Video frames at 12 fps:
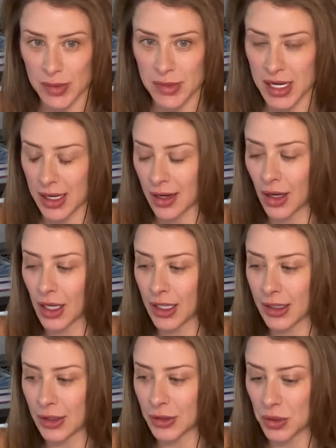me
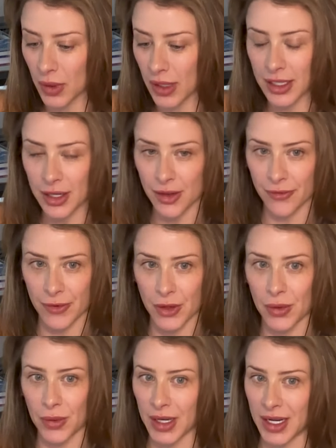on your end of the
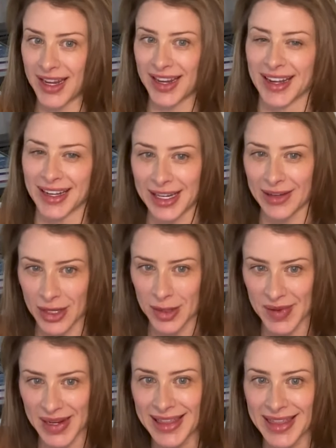phone in giving a
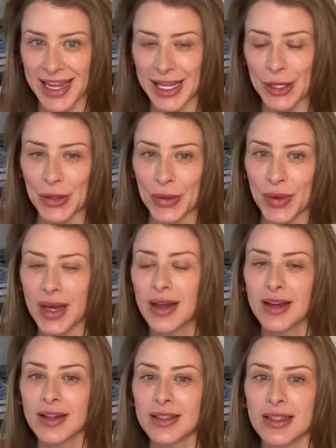big thank you
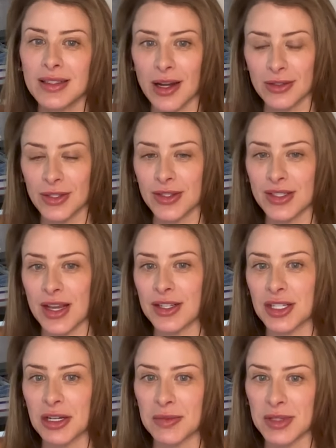to Dr.
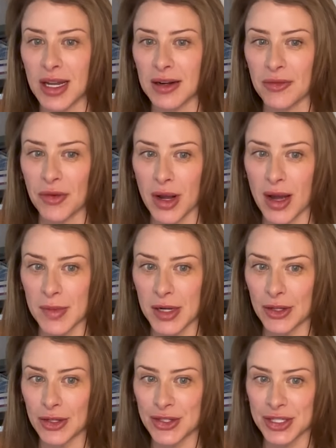Sasha Hamdani for coming
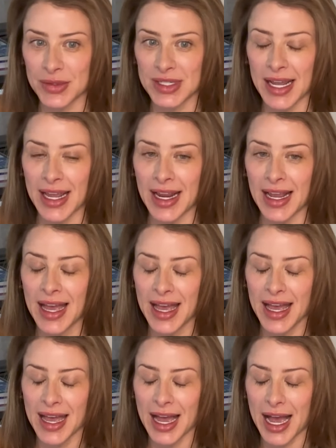on the show today.
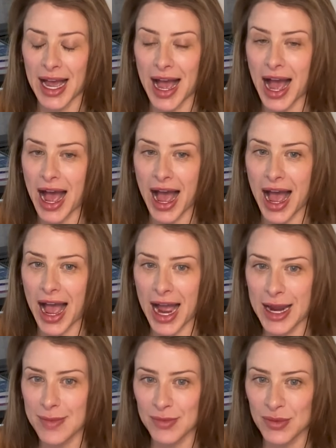
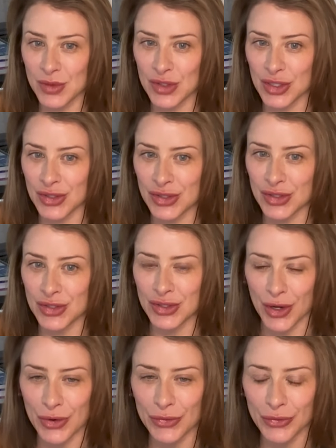I'm just
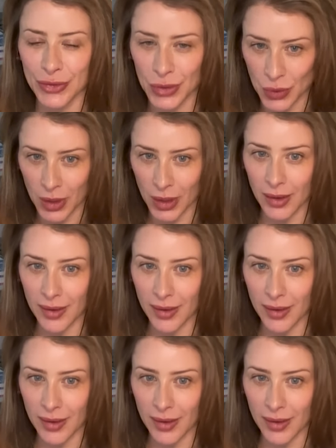so floored